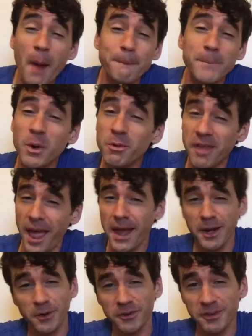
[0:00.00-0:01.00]
both
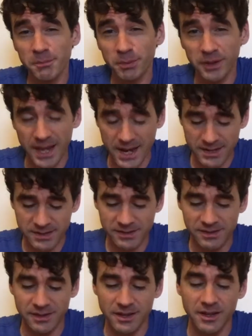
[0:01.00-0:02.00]
anchors in place,
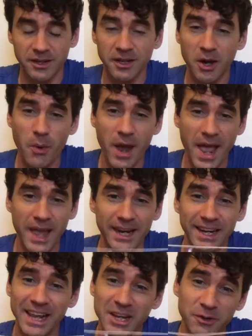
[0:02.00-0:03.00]
go ahead and
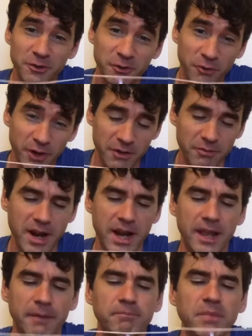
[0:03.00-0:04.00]
get your string
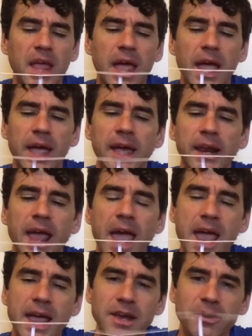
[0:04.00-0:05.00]
ready and
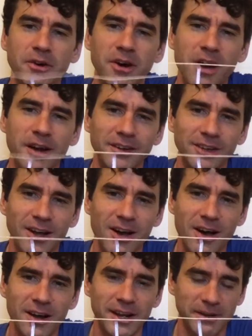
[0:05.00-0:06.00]
hang your gondola on
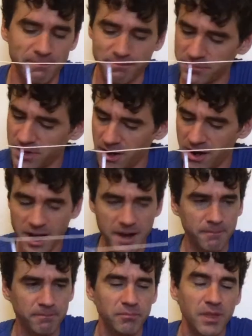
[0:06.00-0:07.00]
it. All right.
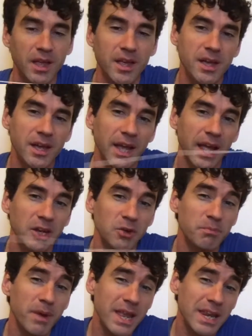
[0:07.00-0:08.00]
Again, you
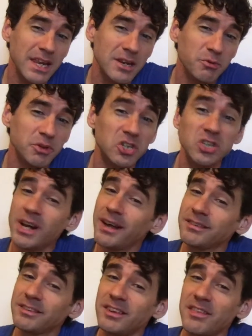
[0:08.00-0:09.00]
may need to
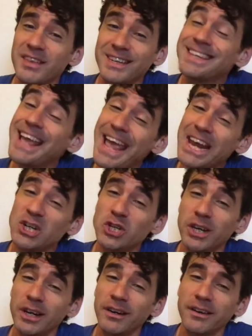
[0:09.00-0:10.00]
adjust the tension